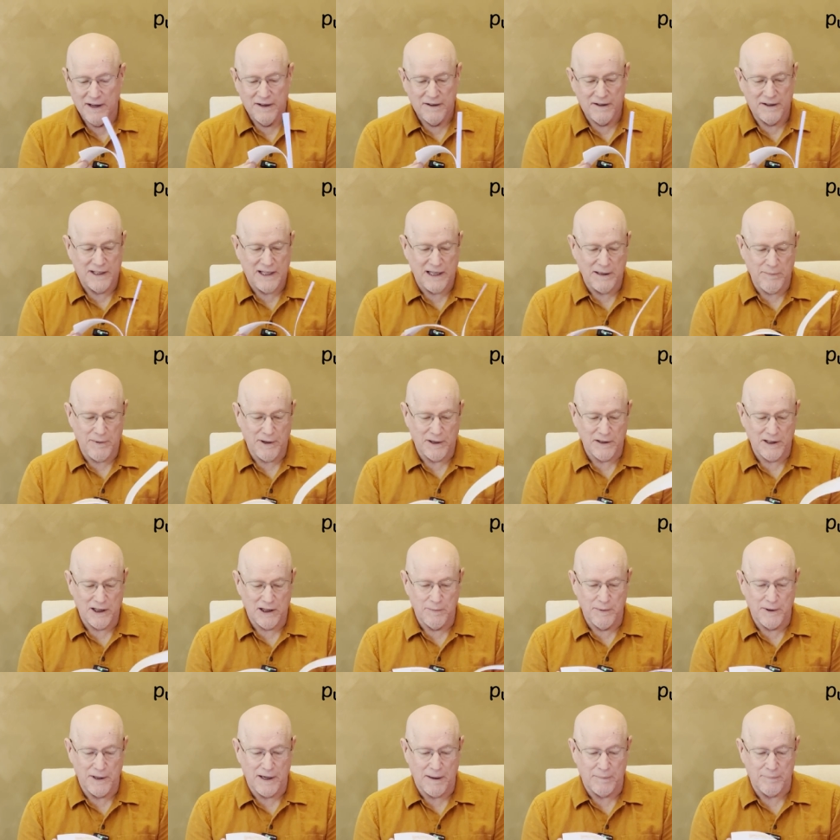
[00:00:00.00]
to keep me a little
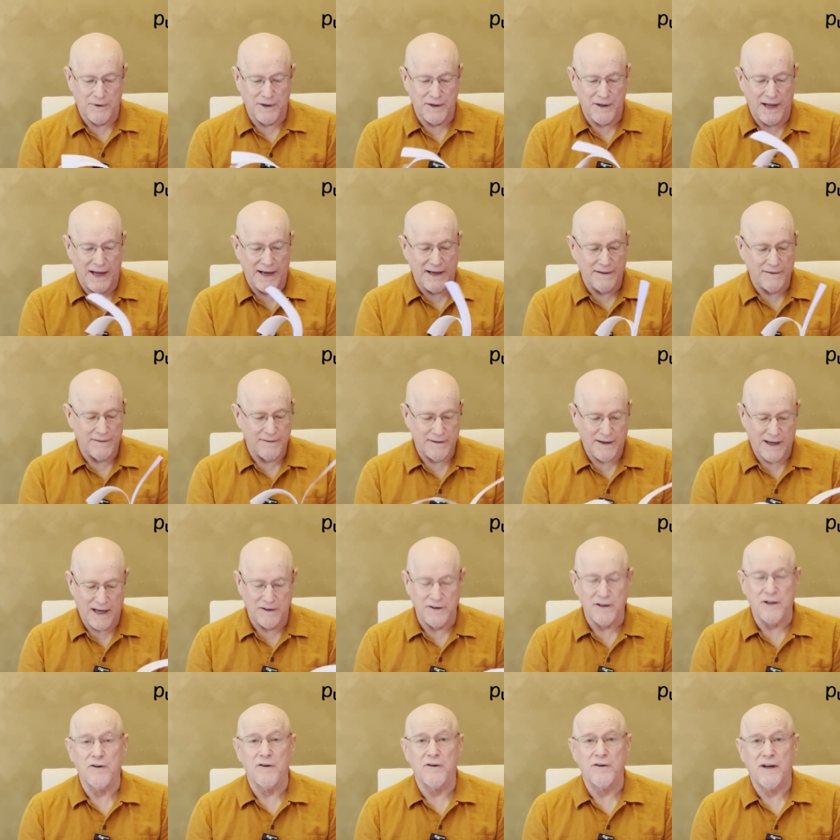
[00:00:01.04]
bit up to date and
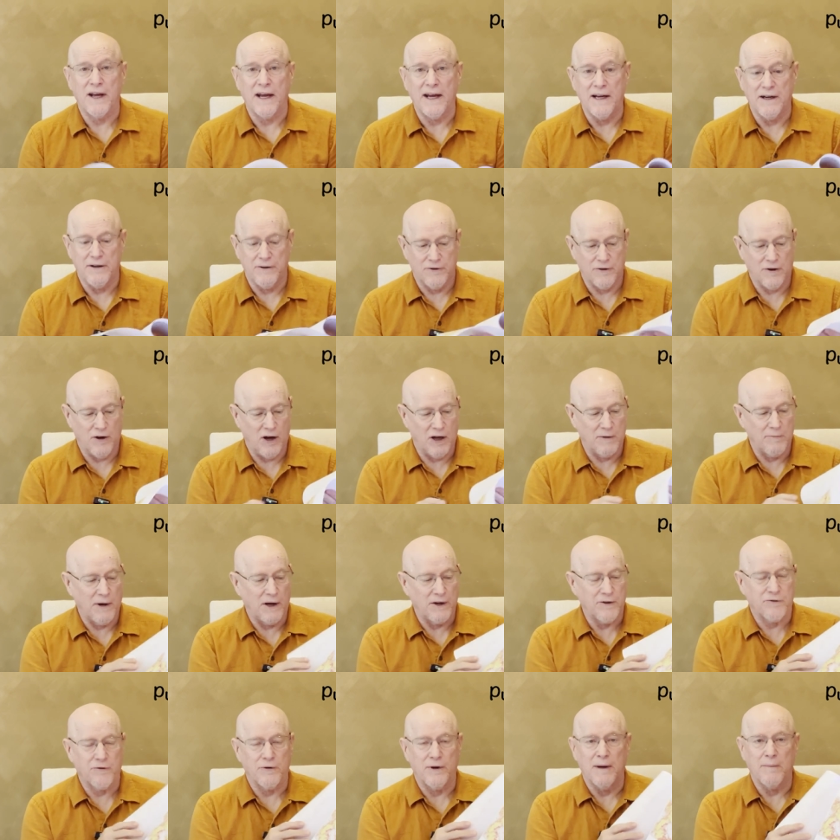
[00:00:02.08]
entertained on my
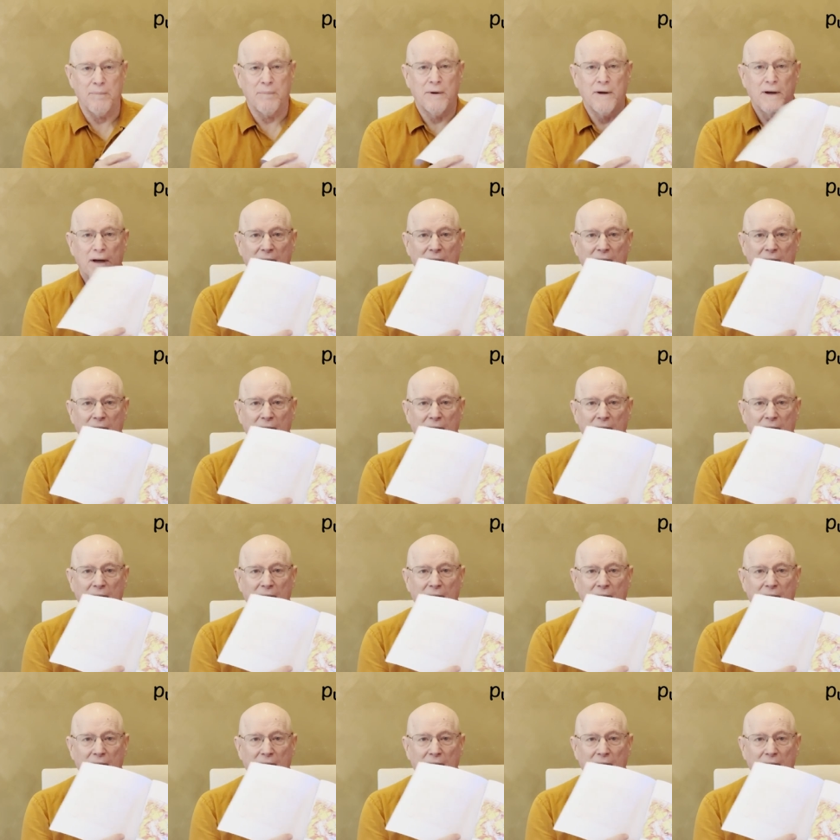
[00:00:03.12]
trip.